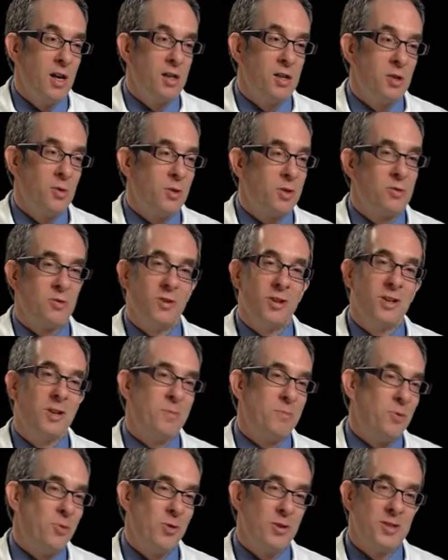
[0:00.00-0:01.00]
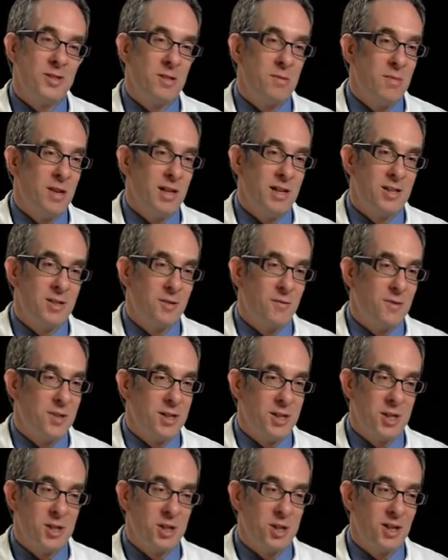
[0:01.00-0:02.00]
So, what's really important to me as a
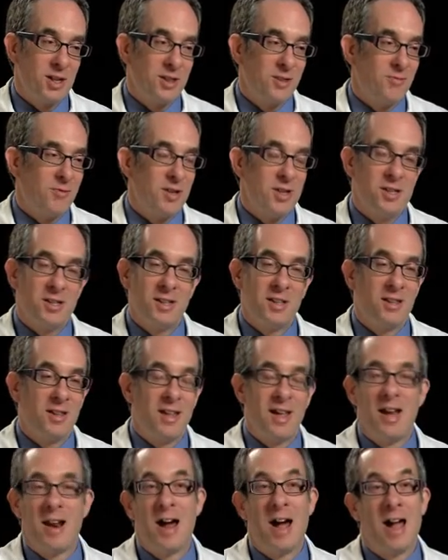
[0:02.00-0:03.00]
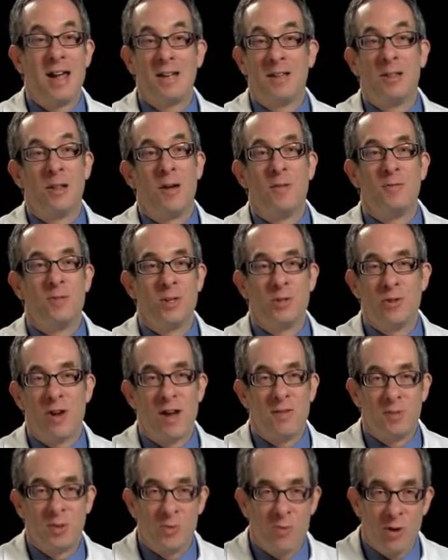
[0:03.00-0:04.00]
physician, and the reason that I love to
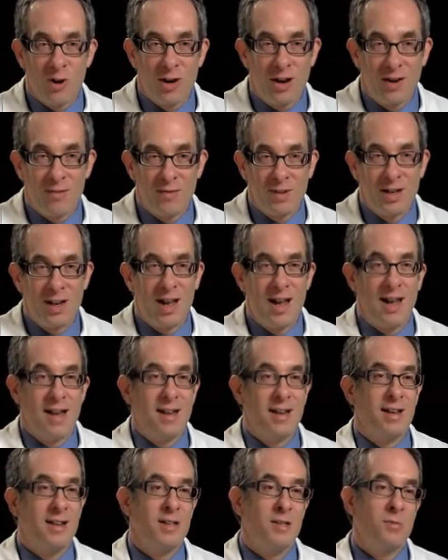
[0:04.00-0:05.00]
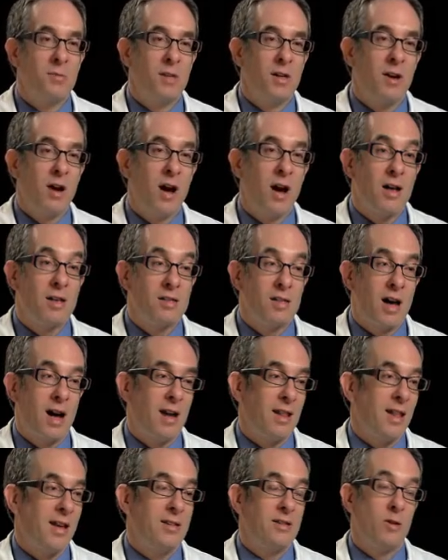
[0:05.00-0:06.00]
drive to work every day, is because
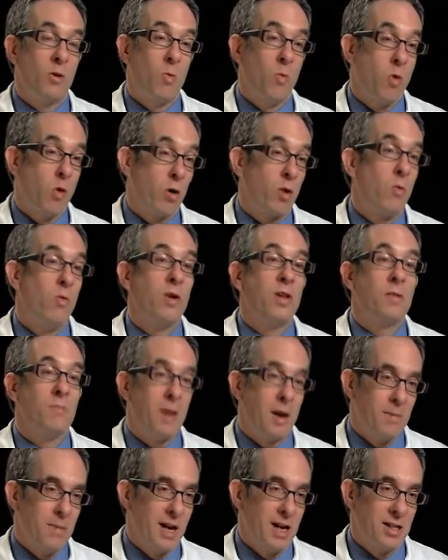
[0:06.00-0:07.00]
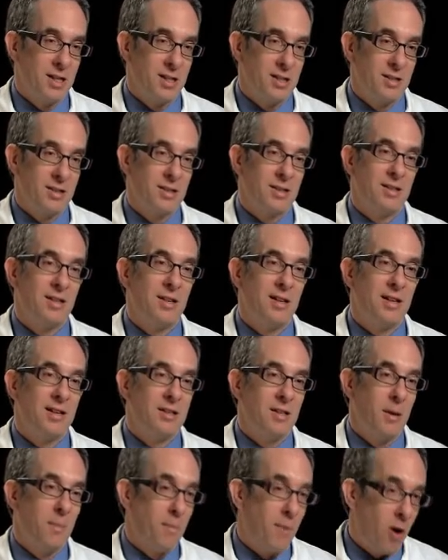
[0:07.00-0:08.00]
I like to work with my patients.
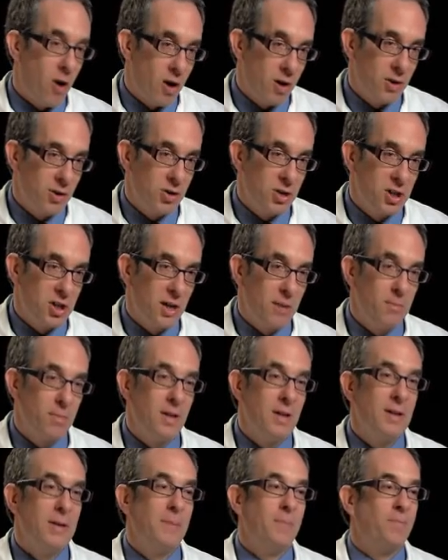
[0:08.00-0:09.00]
It's a partnership.